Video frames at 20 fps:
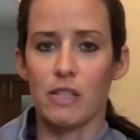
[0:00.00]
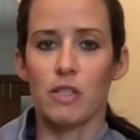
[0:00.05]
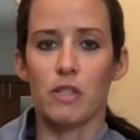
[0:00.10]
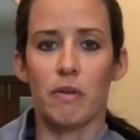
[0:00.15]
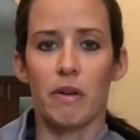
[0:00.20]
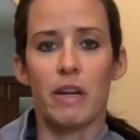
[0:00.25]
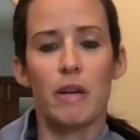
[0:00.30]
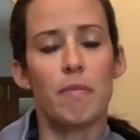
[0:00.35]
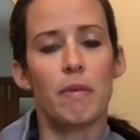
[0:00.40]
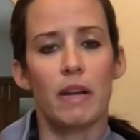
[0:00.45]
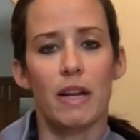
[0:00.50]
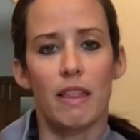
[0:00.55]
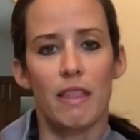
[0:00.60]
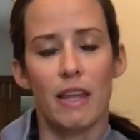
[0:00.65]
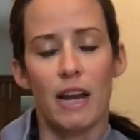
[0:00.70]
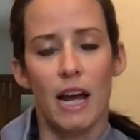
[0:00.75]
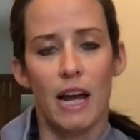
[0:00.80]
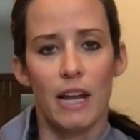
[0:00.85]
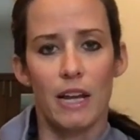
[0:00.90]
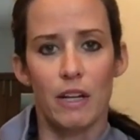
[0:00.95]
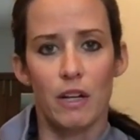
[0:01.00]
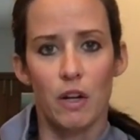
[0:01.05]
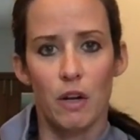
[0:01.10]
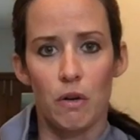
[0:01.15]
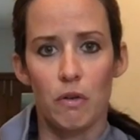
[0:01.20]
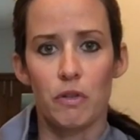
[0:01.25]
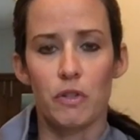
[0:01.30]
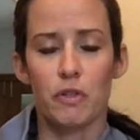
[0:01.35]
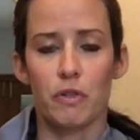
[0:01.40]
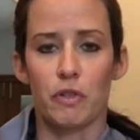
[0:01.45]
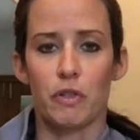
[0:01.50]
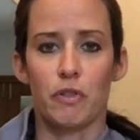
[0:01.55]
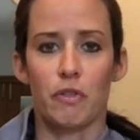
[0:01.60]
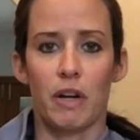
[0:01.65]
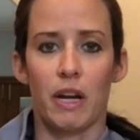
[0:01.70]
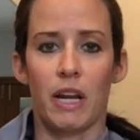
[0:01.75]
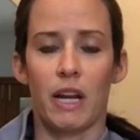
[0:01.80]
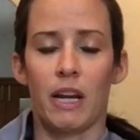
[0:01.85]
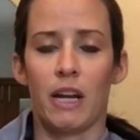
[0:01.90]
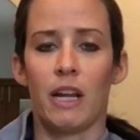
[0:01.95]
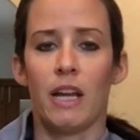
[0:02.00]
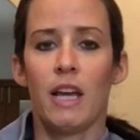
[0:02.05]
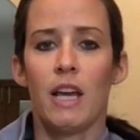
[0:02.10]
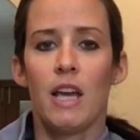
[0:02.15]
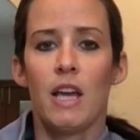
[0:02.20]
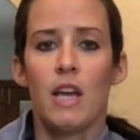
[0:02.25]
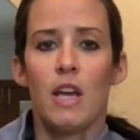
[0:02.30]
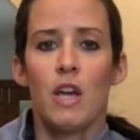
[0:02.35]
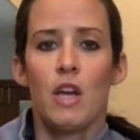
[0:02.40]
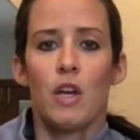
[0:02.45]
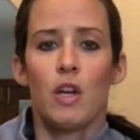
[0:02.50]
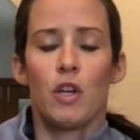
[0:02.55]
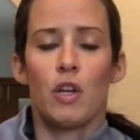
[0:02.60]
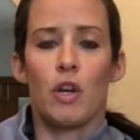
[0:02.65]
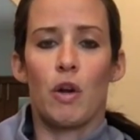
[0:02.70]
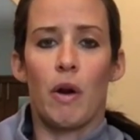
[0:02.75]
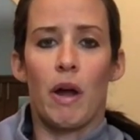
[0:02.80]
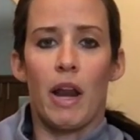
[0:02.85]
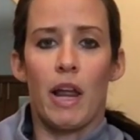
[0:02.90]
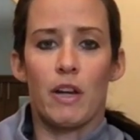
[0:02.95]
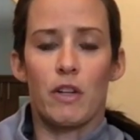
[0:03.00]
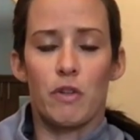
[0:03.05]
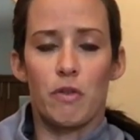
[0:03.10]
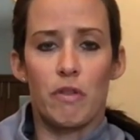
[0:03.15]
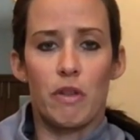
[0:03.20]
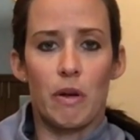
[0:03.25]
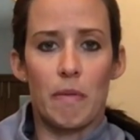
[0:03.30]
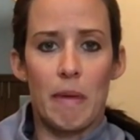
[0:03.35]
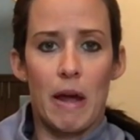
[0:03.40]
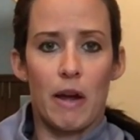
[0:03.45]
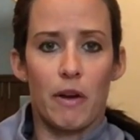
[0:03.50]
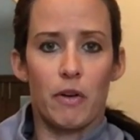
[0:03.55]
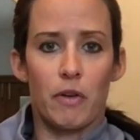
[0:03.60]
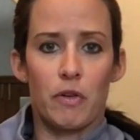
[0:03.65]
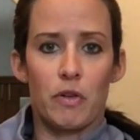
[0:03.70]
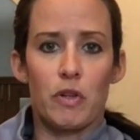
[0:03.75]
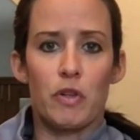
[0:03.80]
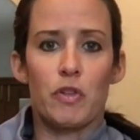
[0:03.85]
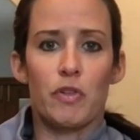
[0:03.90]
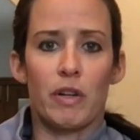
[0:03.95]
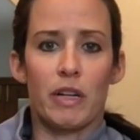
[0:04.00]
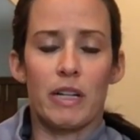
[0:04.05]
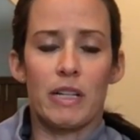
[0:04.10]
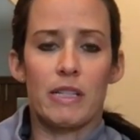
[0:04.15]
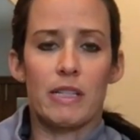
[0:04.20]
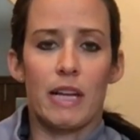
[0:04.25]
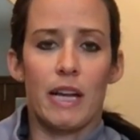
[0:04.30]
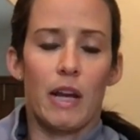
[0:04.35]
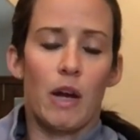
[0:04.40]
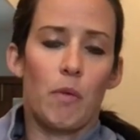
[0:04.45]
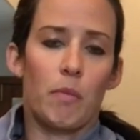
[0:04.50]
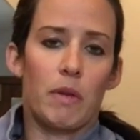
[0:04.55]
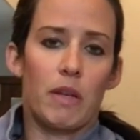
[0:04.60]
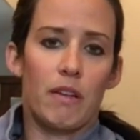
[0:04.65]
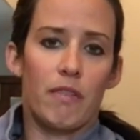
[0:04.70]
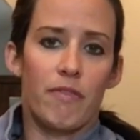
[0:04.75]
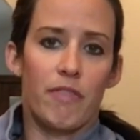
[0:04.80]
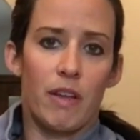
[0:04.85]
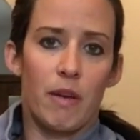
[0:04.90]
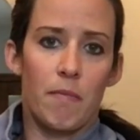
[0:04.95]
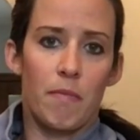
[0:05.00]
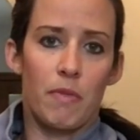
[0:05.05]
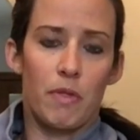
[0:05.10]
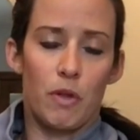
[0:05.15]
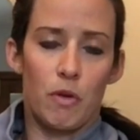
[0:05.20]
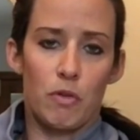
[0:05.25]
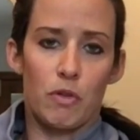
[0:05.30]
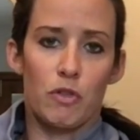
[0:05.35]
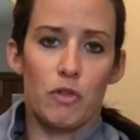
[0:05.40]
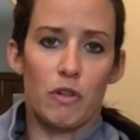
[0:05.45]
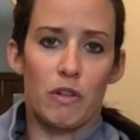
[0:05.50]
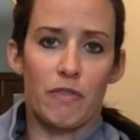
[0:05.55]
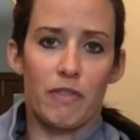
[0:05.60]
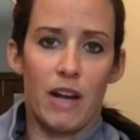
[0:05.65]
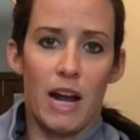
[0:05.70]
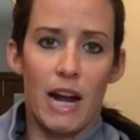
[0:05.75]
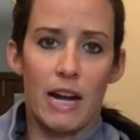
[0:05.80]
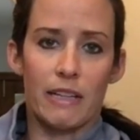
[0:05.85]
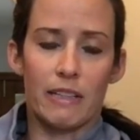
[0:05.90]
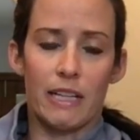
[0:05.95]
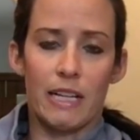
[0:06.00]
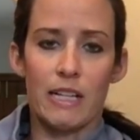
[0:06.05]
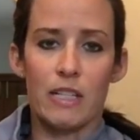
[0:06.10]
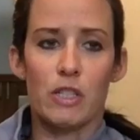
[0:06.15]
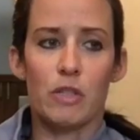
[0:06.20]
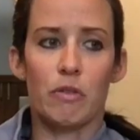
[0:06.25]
So anybody that I coach or train, and I do their macronutrients, I help give them those sort of guidelines.